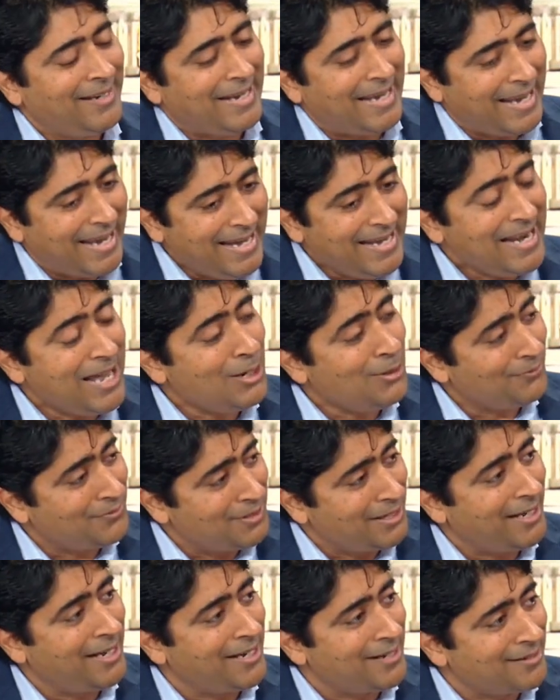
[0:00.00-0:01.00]
8 out of
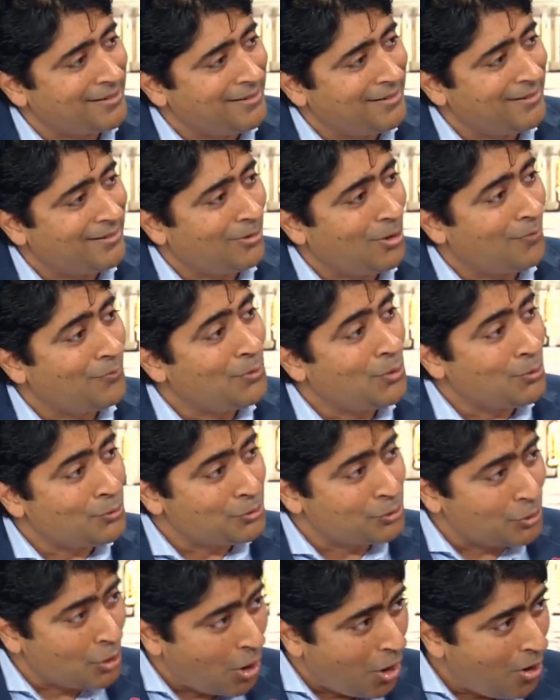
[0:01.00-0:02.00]
10 of
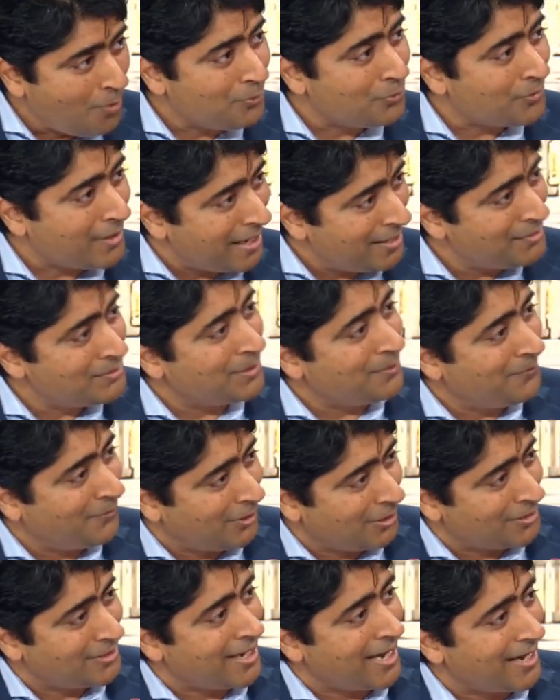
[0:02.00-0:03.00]
those top
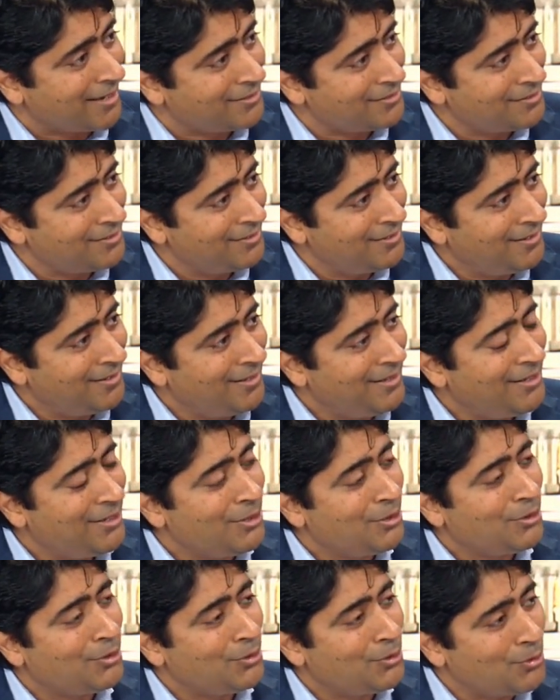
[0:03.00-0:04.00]
ransomware attacks
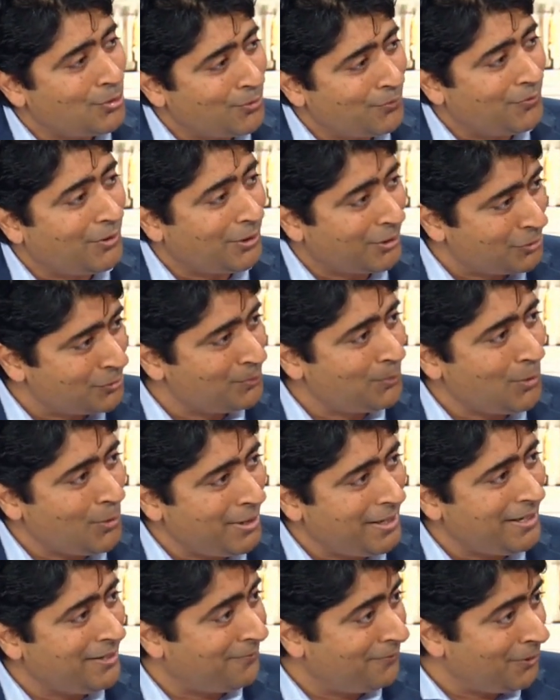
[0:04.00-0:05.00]
were
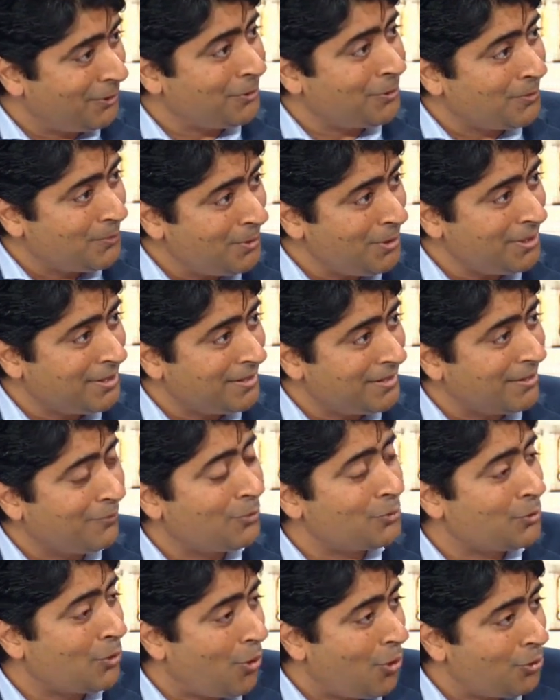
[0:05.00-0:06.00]
exploiting a vulnerability that
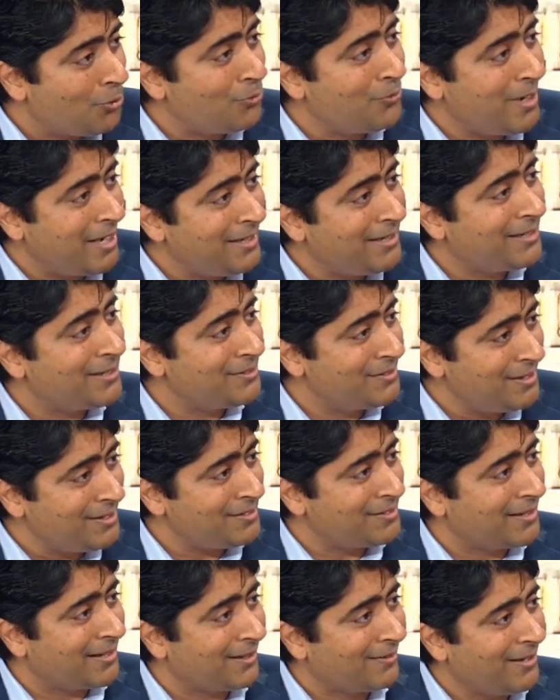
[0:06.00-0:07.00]
was already
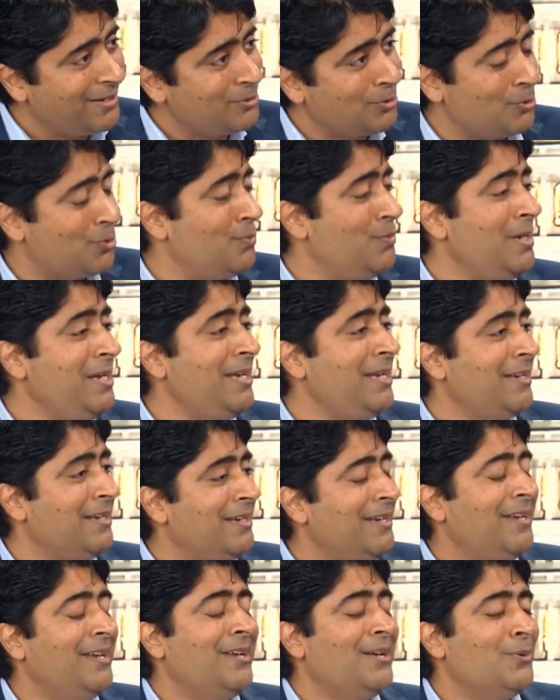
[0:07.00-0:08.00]
existing, right? So to me,
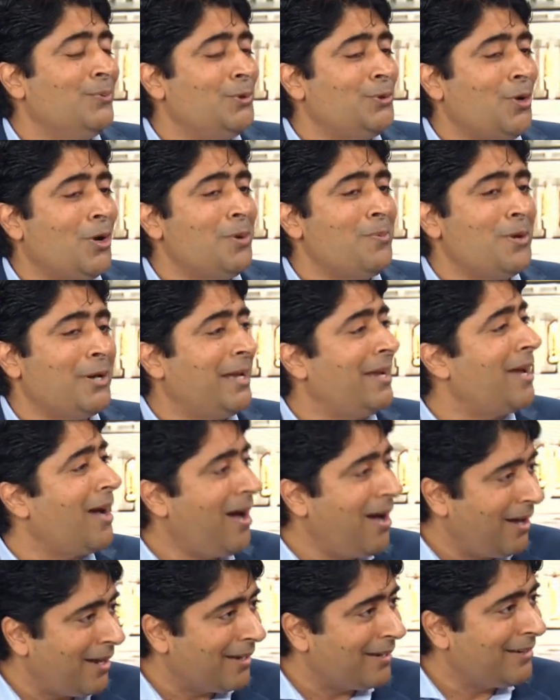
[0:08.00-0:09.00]
we talk about
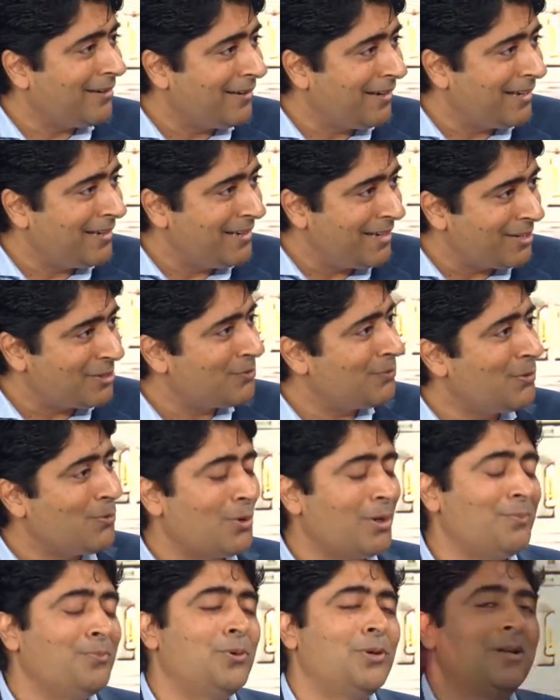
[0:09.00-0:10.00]
AI, and yes, we
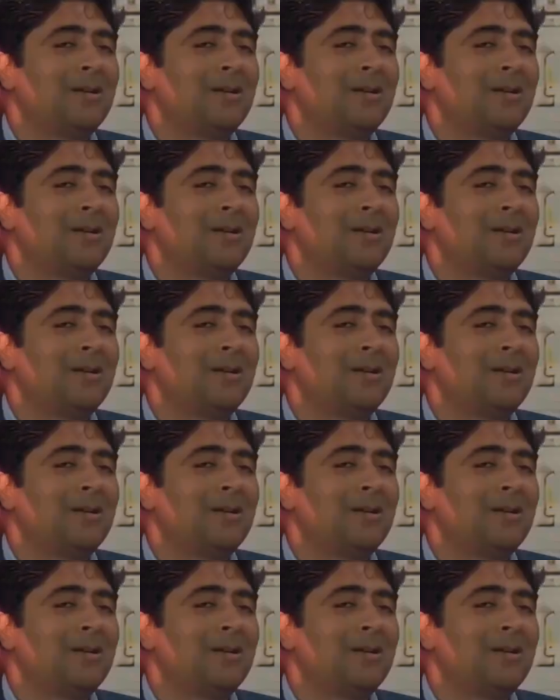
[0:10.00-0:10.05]
want to put